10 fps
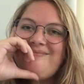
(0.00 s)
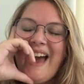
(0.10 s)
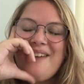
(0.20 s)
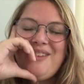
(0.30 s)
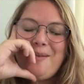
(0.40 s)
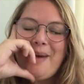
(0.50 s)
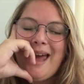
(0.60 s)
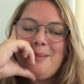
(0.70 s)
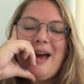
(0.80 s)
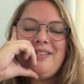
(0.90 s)
I feel
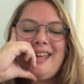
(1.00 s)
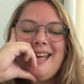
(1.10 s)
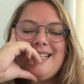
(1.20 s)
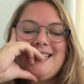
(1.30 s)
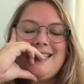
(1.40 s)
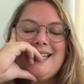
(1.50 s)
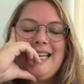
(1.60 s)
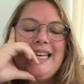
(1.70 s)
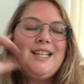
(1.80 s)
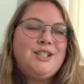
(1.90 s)
bad about this.
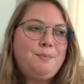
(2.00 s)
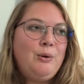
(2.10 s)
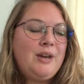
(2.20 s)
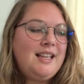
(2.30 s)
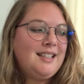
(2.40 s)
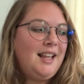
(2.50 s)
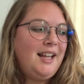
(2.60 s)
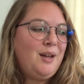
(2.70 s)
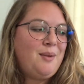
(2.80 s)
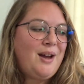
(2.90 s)
Spooky's a
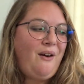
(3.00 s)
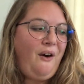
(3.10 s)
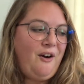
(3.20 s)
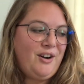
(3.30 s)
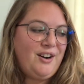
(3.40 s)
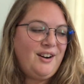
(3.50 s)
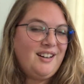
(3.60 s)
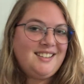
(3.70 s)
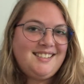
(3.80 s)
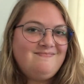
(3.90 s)
little bit harder
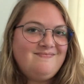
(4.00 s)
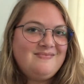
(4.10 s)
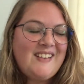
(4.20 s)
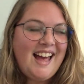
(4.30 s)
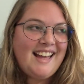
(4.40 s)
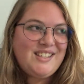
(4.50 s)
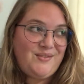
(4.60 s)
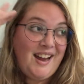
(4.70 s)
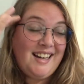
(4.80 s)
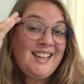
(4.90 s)
to
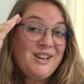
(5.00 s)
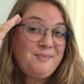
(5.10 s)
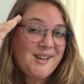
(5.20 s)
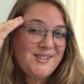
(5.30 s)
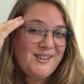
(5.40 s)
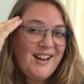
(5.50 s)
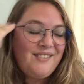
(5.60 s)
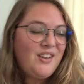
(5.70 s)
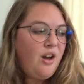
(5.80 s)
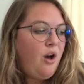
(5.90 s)
find a cute picture
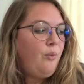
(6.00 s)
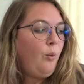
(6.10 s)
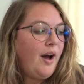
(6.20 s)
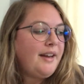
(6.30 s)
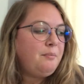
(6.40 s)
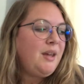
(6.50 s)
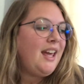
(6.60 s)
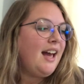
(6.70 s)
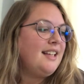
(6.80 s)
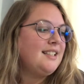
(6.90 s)
of. One,
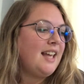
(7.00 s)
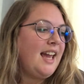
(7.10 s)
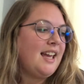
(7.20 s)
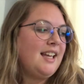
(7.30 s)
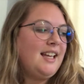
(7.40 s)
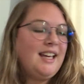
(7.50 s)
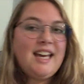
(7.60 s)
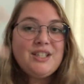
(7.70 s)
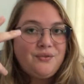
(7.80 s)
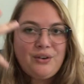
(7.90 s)
because, like,
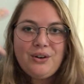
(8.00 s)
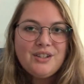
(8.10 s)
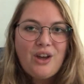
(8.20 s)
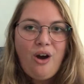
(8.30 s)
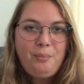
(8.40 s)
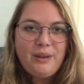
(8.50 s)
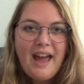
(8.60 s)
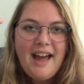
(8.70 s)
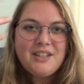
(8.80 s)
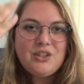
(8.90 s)
his fur is all
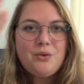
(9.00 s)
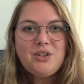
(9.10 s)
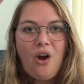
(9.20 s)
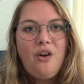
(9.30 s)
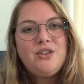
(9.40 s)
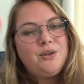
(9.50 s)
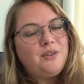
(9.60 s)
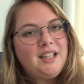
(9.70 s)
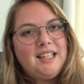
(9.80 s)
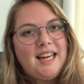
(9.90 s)
black, so it's hard to
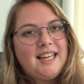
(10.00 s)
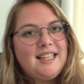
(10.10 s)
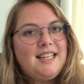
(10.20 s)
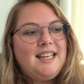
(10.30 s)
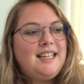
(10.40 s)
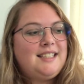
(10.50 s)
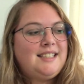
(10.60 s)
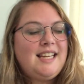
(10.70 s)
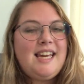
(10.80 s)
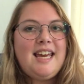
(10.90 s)
really, like,
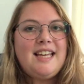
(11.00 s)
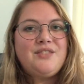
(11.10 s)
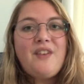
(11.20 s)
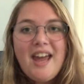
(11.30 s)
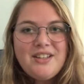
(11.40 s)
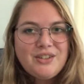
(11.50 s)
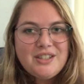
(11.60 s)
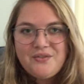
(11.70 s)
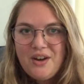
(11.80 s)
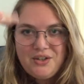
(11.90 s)
see his face or
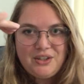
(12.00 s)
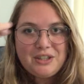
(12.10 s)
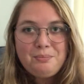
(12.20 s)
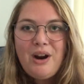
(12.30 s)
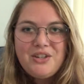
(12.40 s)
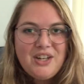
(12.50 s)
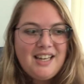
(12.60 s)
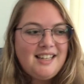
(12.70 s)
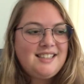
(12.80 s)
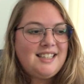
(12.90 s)
his facial
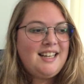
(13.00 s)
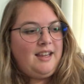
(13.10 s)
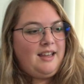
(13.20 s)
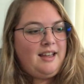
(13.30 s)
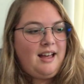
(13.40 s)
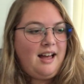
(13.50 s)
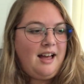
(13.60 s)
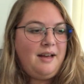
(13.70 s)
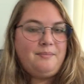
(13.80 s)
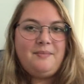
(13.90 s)
expressions.
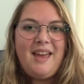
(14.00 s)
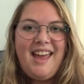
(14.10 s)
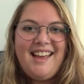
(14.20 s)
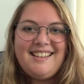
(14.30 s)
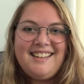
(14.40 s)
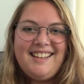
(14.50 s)
And